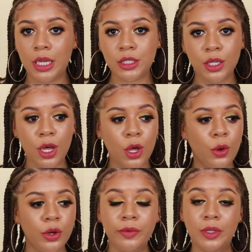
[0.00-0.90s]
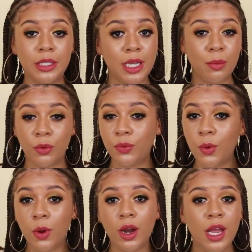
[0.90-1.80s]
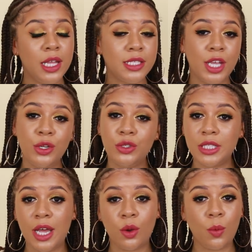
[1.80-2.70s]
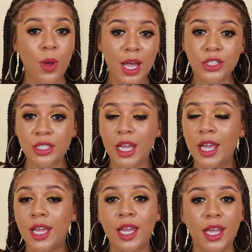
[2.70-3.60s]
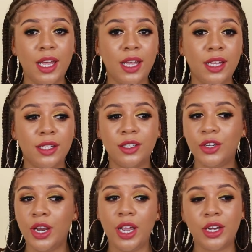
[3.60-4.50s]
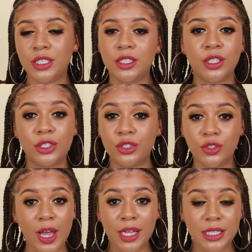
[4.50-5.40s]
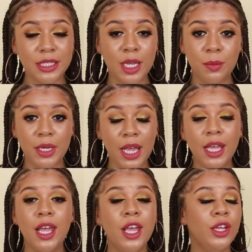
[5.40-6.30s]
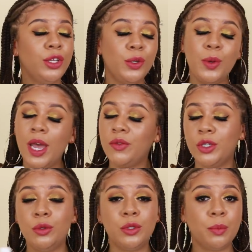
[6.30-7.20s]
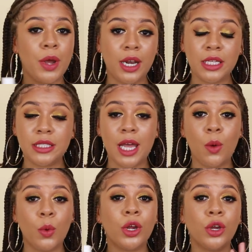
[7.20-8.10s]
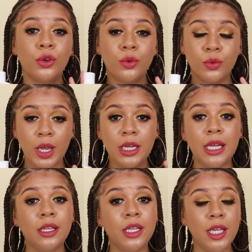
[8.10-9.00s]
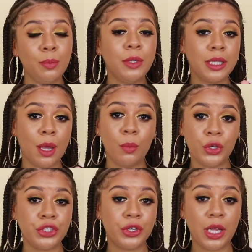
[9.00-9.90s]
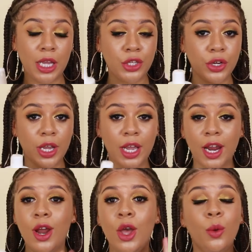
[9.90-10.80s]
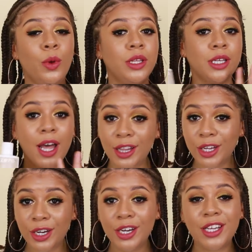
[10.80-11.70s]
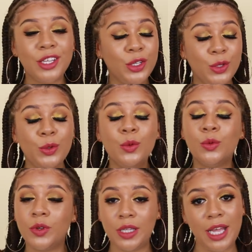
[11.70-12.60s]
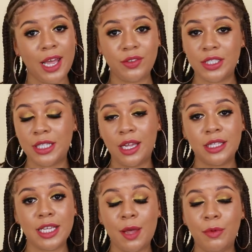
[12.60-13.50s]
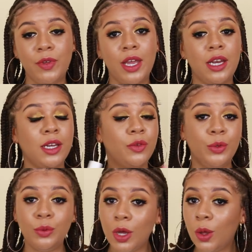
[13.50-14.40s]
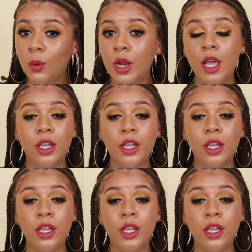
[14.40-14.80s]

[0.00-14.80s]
days ago or even the day before. Say you just had a wash day and your hair just looks dry the same day. You have to use products that work great in keeping that moisture in your hair. With color, you really have to stay on top of it, and if you don't,